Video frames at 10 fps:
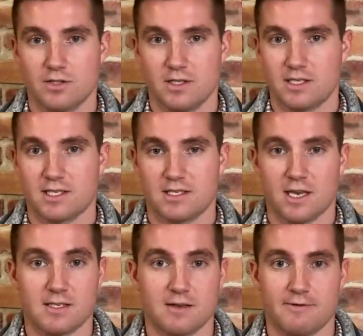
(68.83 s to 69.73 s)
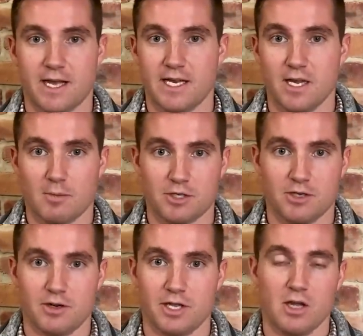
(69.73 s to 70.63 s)
the success of any
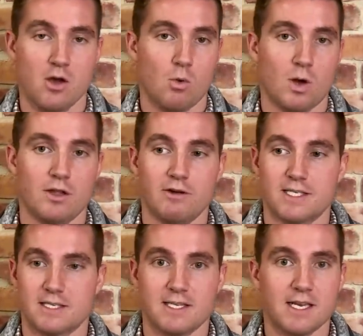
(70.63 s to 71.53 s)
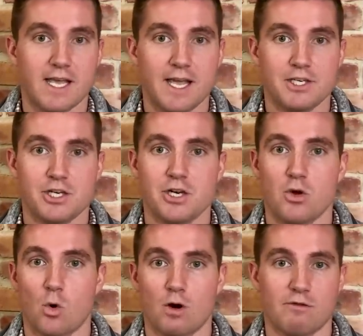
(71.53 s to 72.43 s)
opportunity, whether it's a
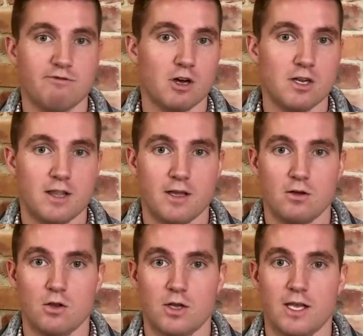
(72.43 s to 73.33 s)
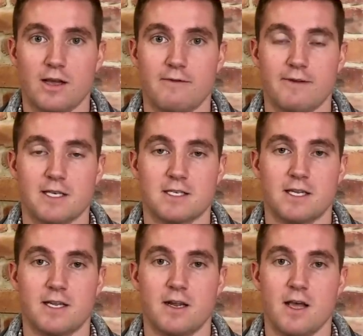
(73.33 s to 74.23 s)
syndication or a fund that you're looking at investing
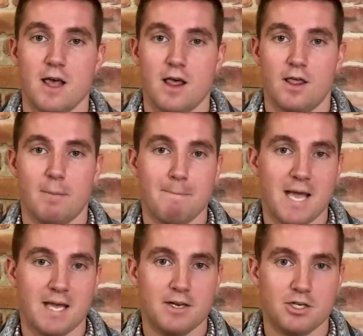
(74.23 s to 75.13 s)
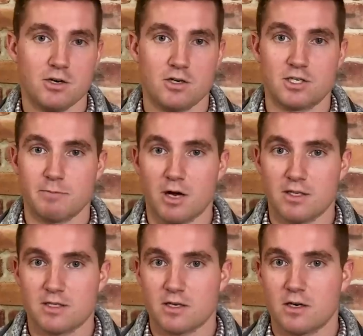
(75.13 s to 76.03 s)
in. The manager or
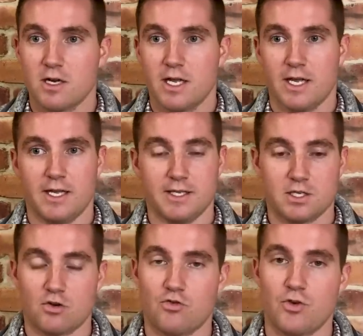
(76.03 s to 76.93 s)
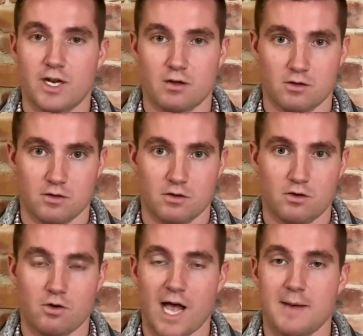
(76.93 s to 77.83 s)
sponsor is critical,
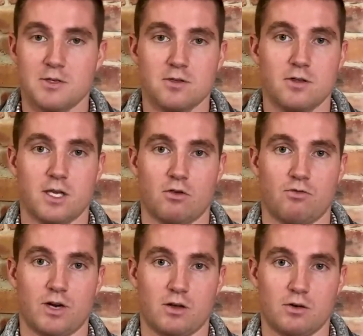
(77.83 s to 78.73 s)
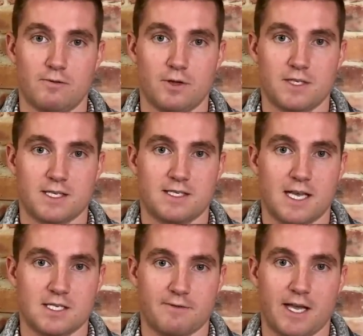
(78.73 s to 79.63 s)
absolutely critical for the
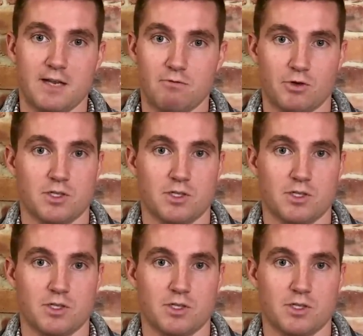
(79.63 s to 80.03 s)
success of any real